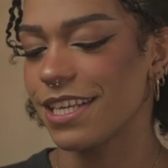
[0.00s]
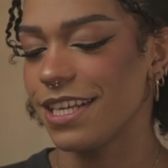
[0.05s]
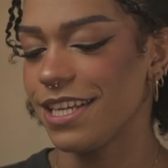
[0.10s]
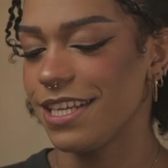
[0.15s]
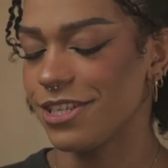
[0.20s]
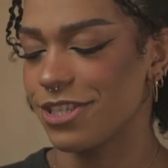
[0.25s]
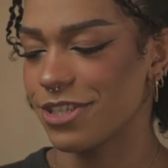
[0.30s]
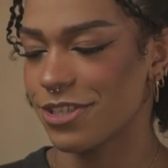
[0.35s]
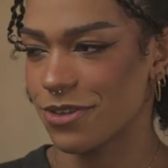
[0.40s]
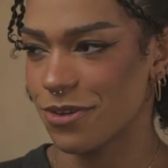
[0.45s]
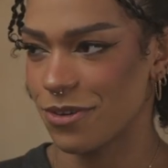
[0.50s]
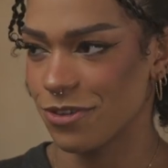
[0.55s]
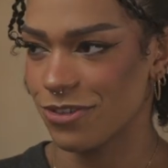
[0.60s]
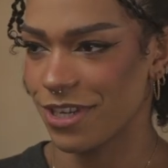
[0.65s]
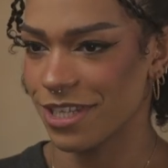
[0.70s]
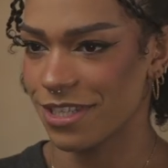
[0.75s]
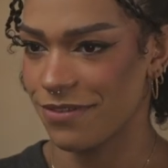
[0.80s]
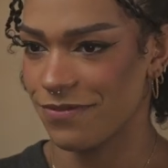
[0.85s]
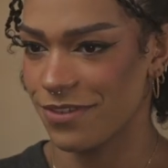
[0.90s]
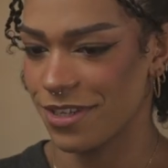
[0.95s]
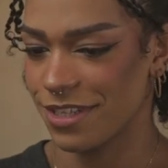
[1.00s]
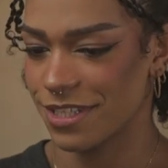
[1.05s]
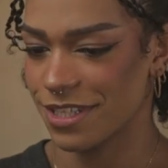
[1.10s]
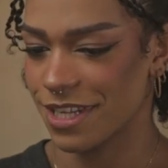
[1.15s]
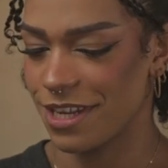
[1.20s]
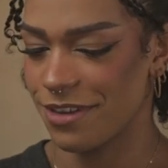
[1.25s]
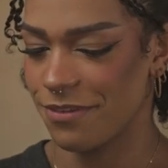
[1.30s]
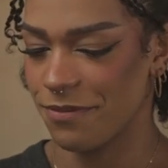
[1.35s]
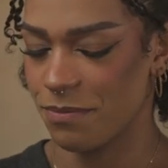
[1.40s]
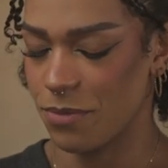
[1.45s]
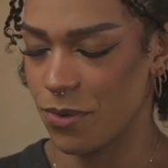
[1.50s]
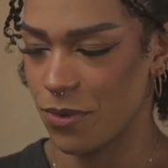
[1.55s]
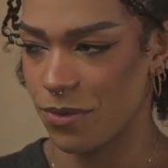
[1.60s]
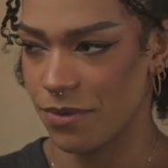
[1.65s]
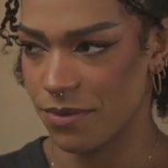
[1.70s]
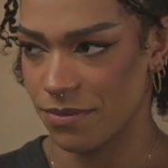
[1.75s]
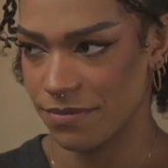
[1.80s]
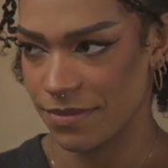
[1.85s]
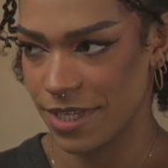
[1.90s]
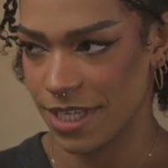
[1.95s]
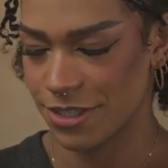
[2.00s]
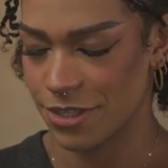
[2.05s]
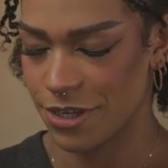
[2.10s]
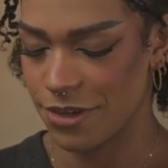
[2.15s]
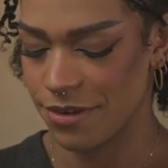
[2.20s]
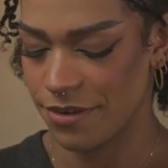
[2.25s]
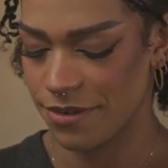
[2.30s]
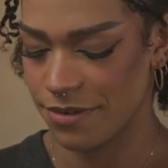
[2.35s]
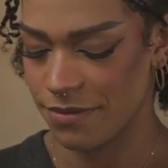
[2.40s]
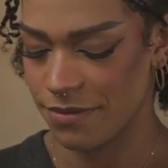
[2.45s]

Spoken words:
Each contract I've done has kind of brought its own